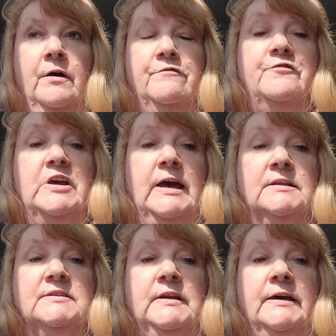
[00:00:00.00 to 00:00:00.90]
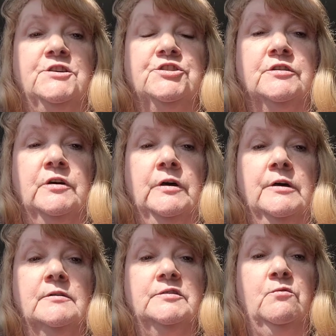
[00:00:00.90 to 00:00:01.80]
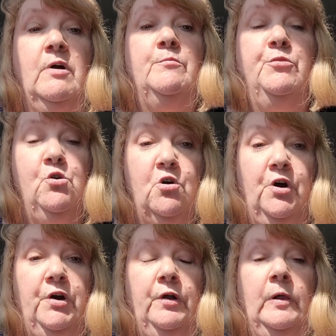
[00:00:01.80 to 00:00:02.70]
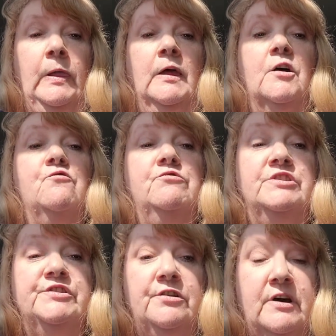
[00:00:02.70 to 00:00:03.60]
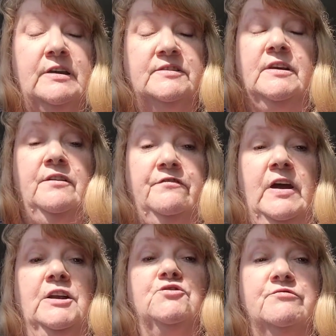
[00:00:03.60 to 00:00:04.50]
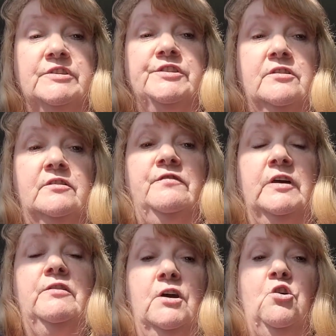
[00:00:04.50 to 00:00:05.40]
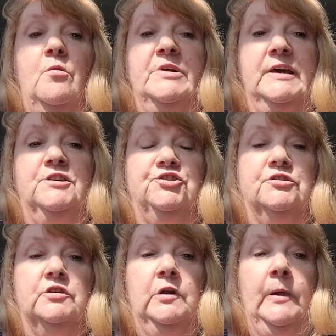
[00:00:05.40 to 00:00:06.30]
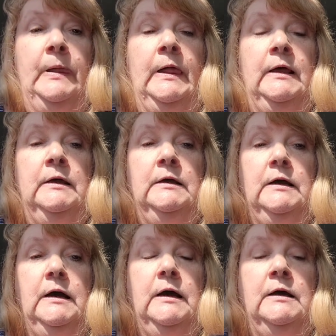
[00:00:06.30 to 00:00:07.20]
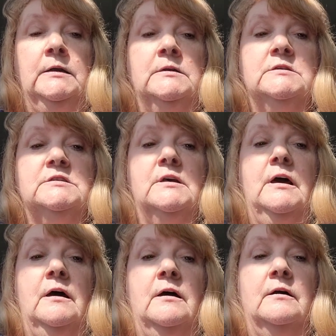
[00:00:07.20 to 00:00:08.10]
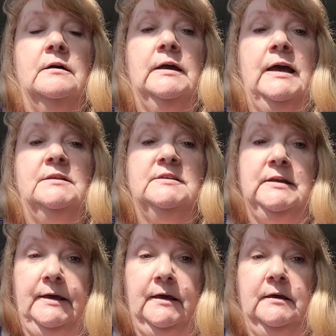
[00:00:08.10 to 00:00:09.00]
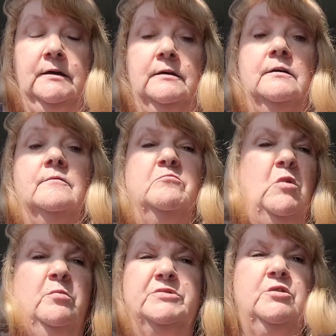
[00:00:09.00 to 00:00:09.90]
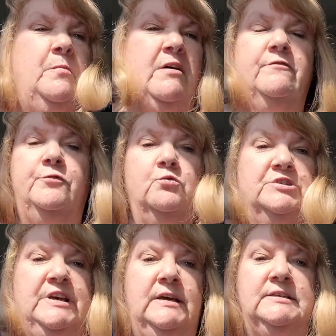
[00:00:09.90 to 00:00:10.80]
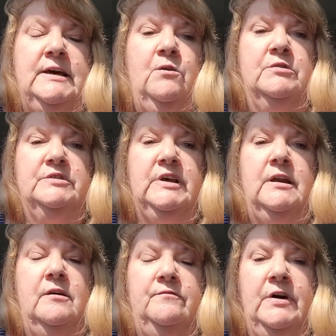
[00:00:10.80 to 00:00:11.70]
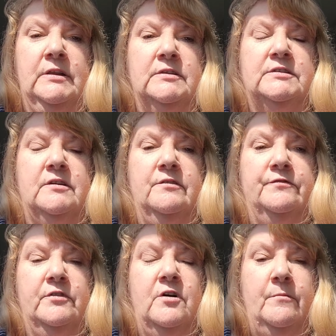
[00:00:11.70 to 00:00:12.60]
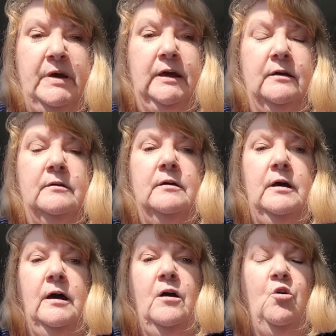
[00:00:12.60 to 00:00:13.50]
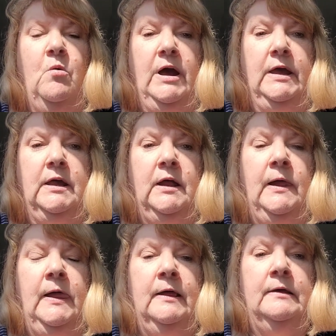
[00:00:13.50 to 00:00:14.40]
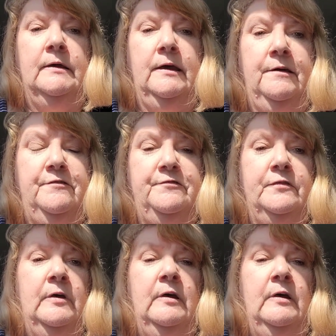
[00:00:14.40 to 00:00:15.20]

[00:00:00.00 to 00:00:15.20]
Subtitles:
free cancellation. So I book, it's in effect reserving the accommodation and cancelling up to about 48 hours in advance of coming away if